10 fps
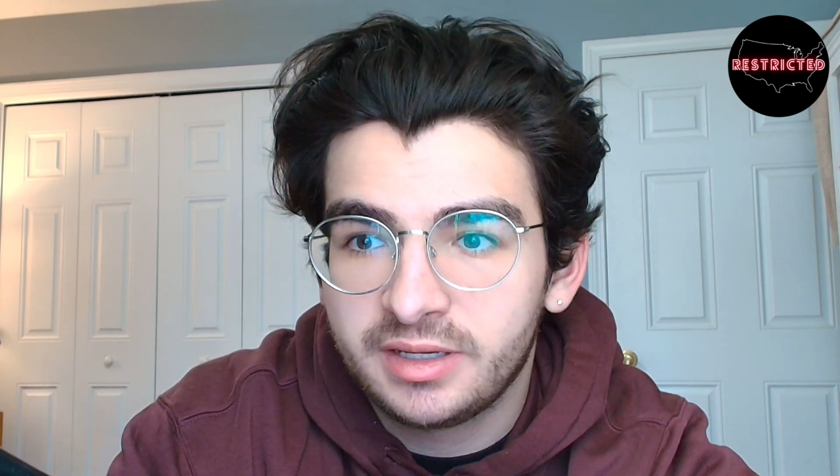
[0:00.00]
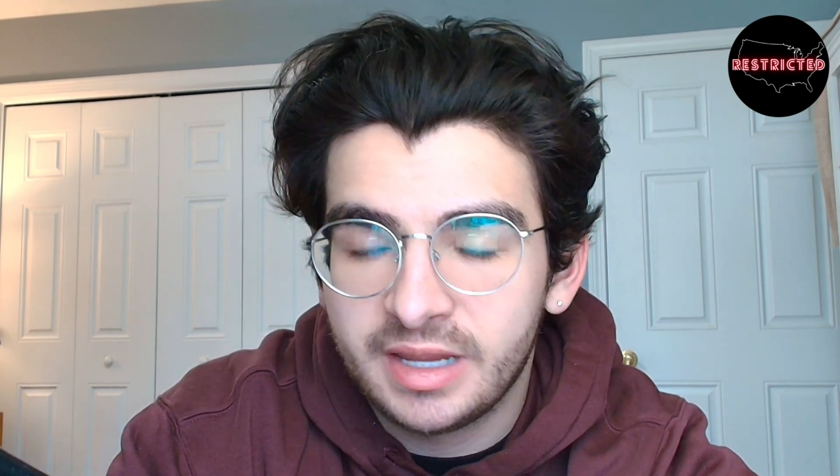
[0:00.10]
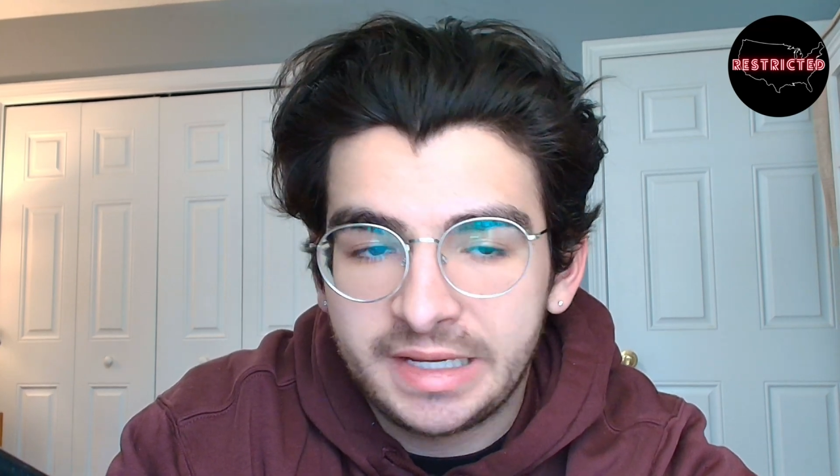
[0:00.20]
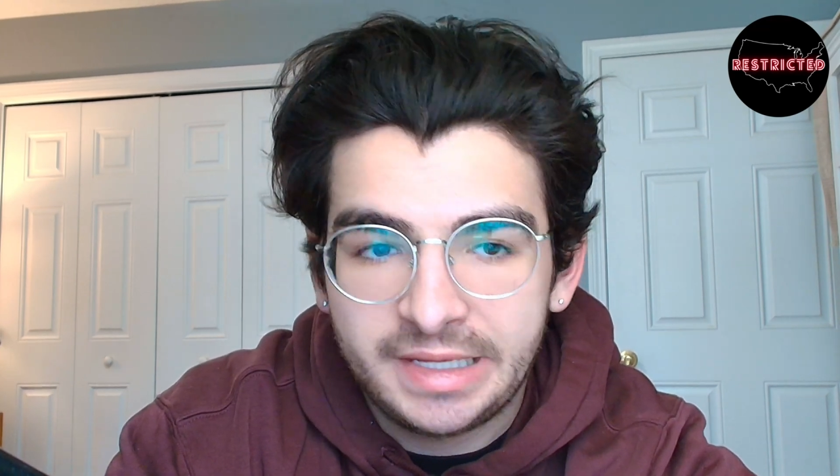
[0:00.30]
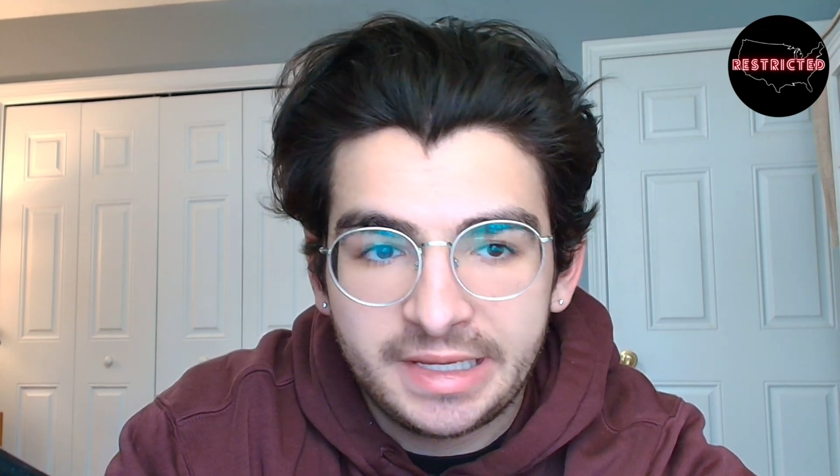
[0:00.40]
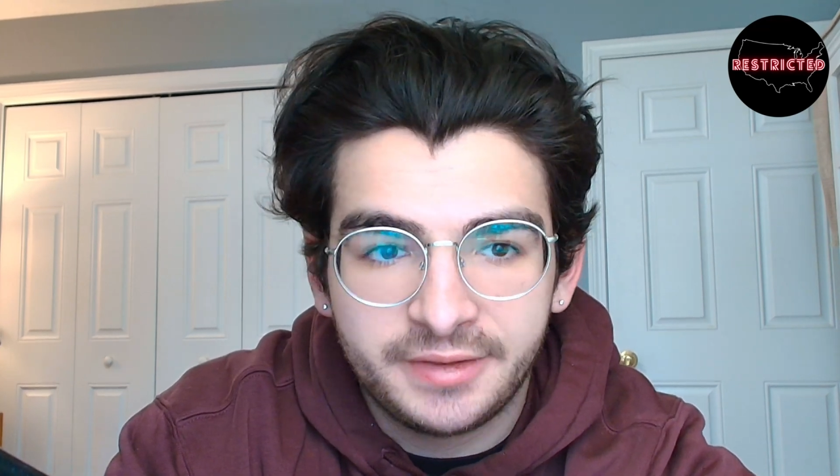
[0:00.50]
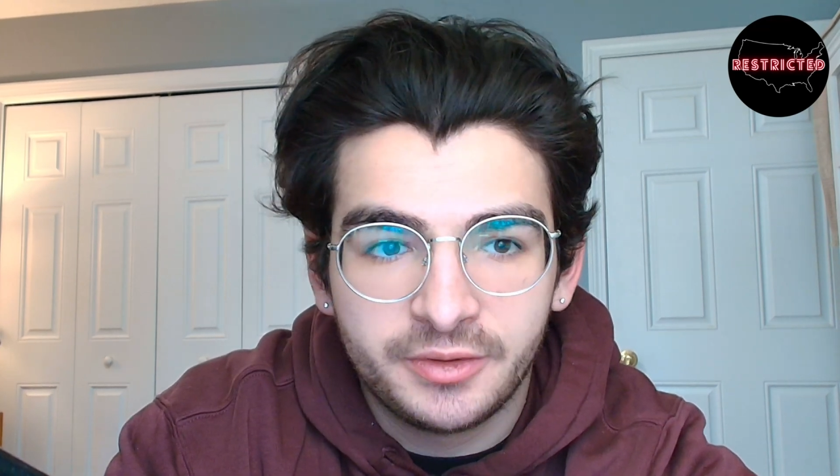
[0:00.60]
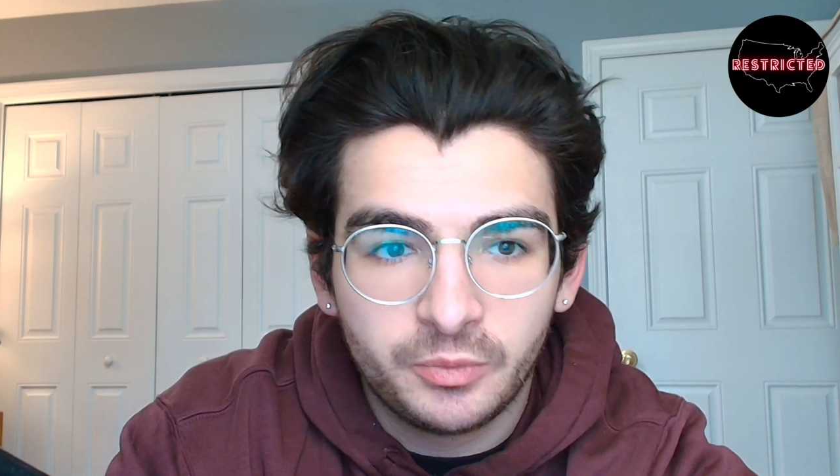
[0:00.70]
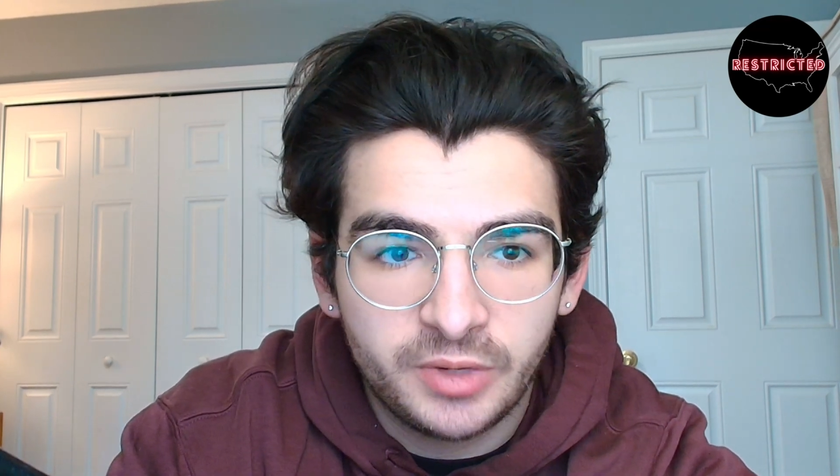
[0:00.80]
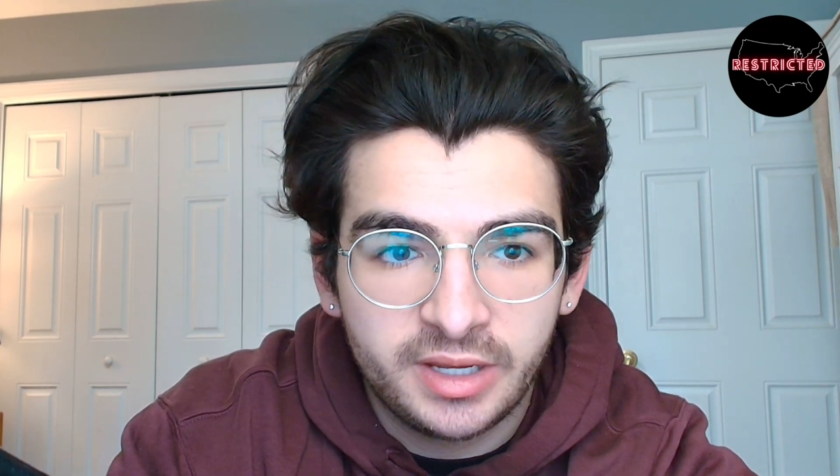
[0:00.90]
getting in
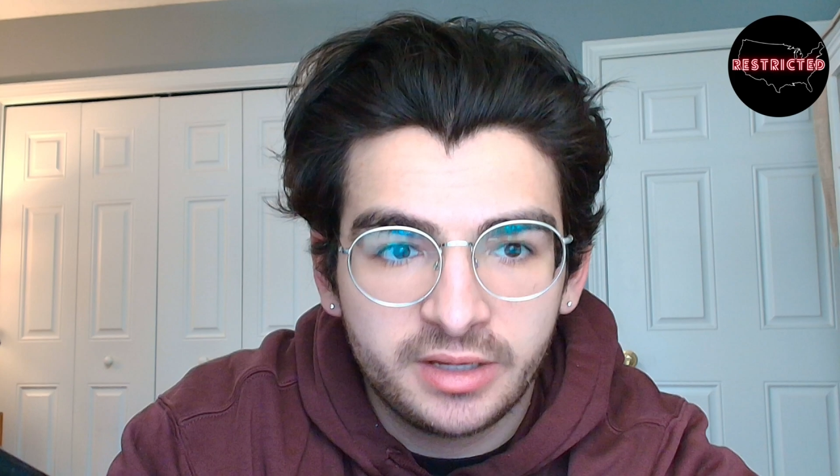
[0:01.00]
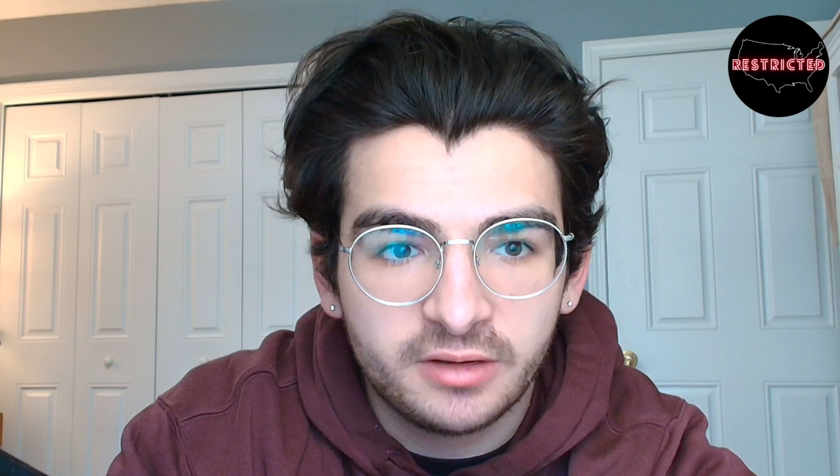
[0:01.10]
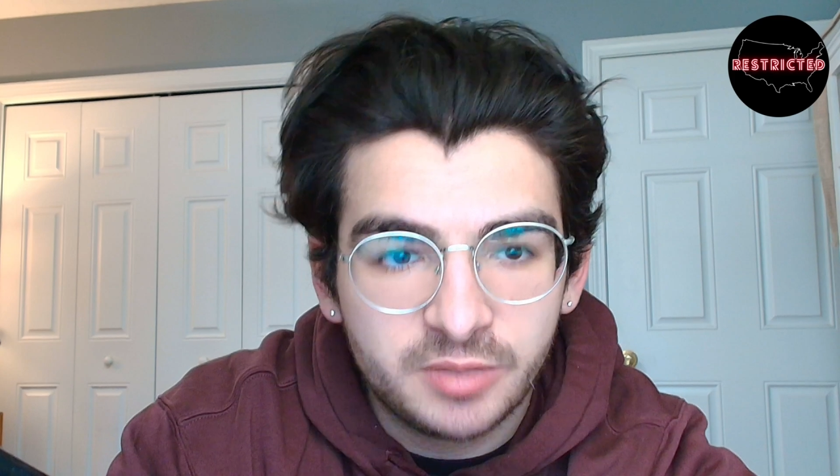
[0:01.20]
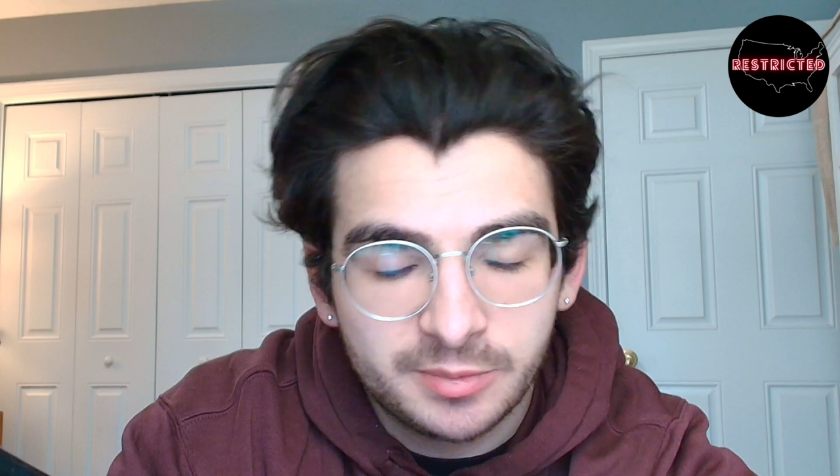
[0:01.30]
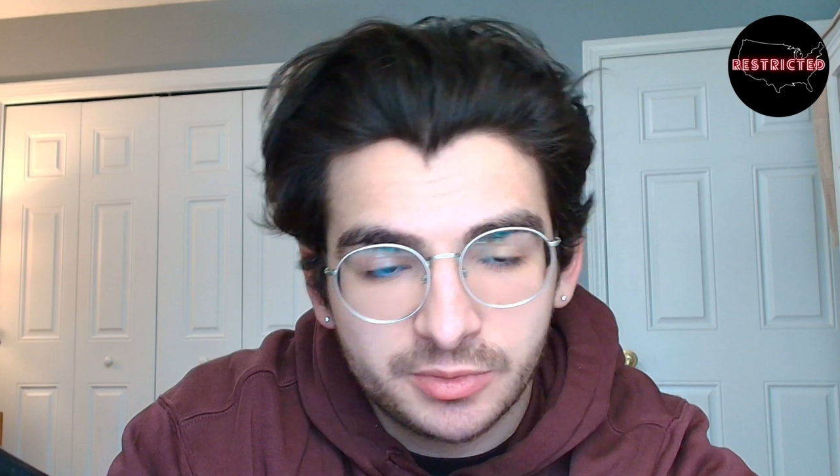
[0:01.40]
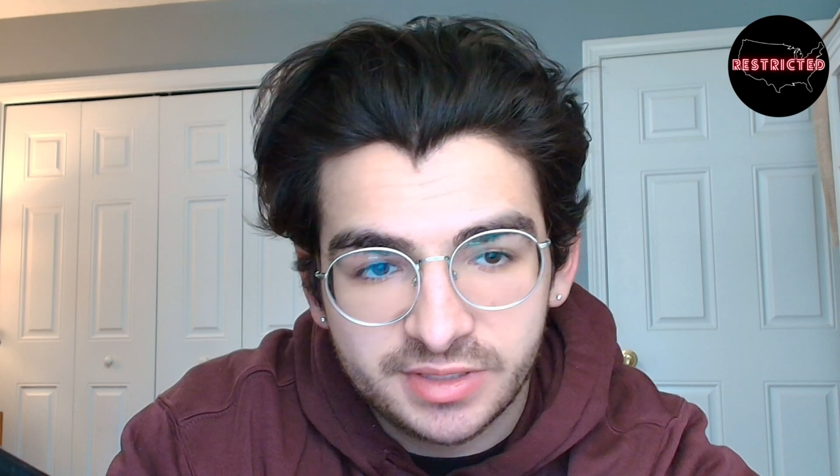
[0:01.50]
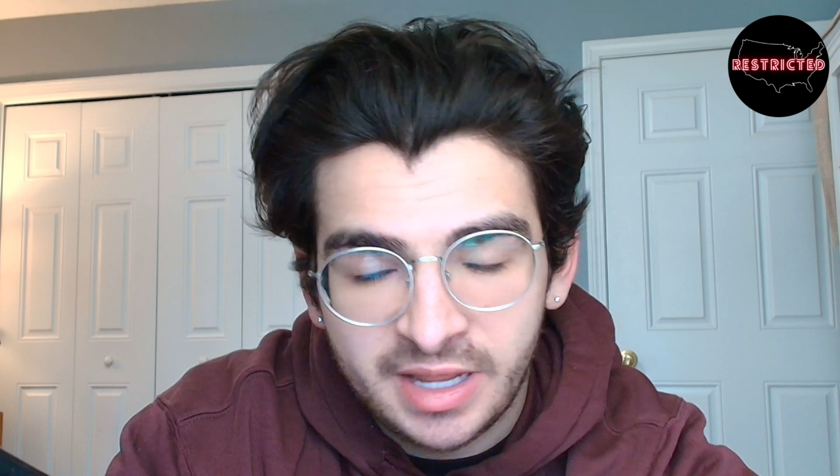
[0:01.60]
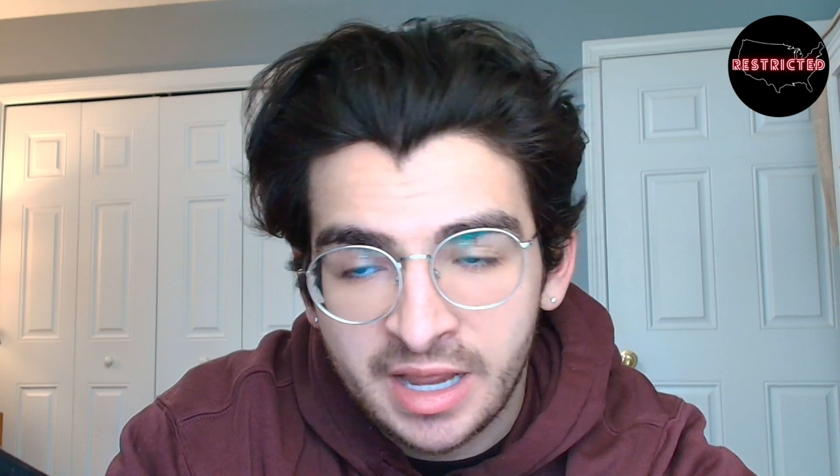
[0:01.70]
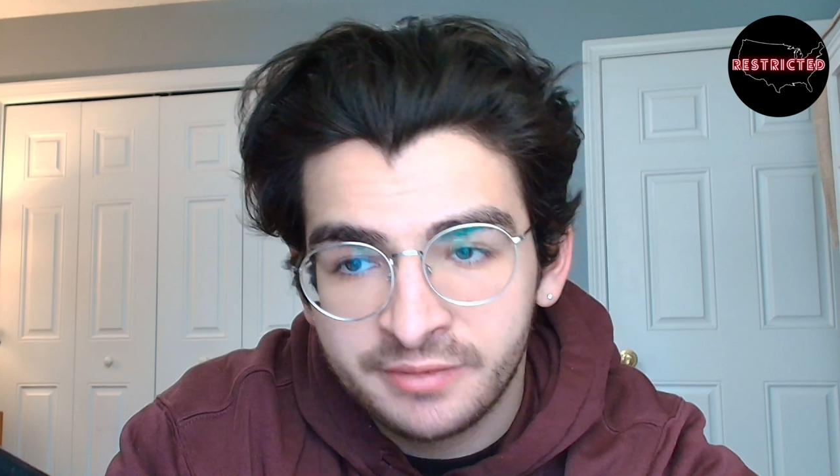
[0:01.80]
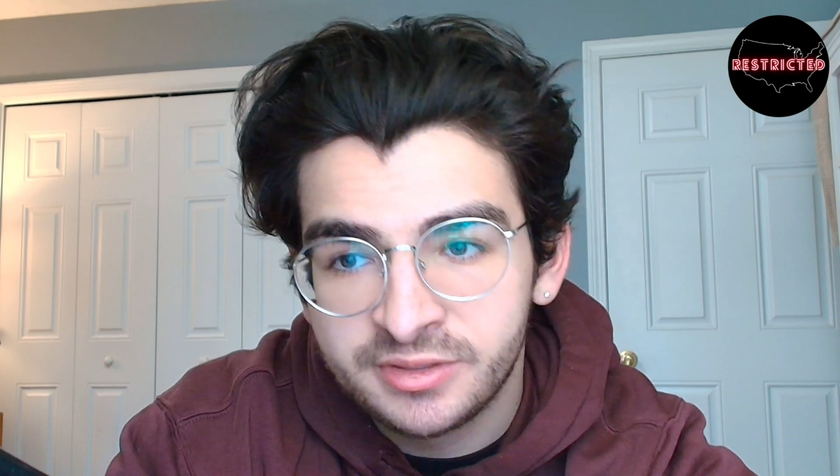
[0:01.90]
the way of people's
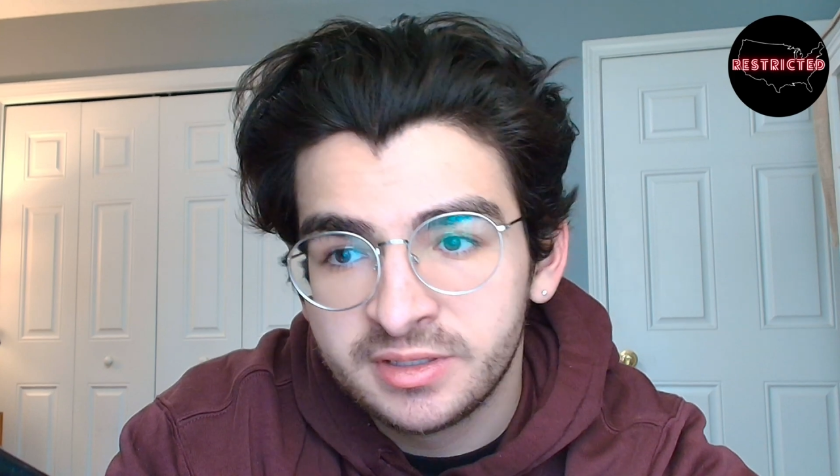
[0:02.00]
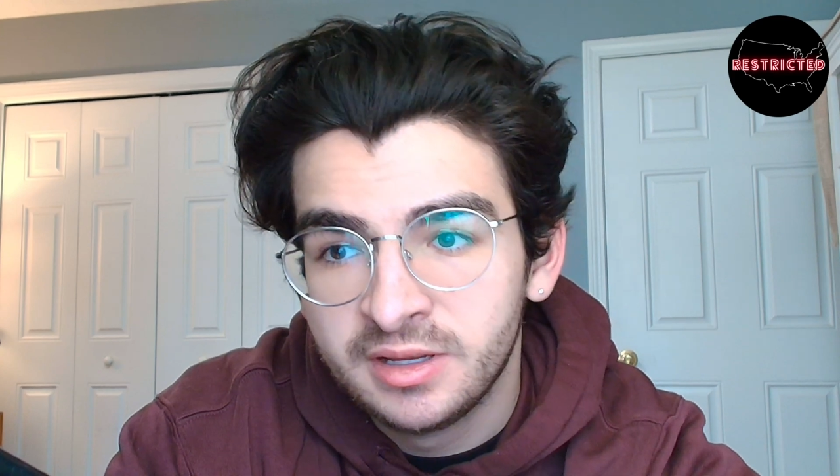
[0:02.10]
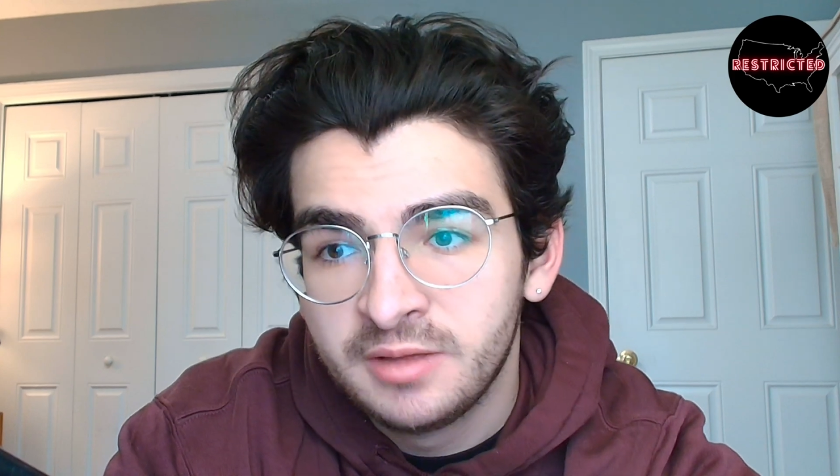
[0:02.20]
lives.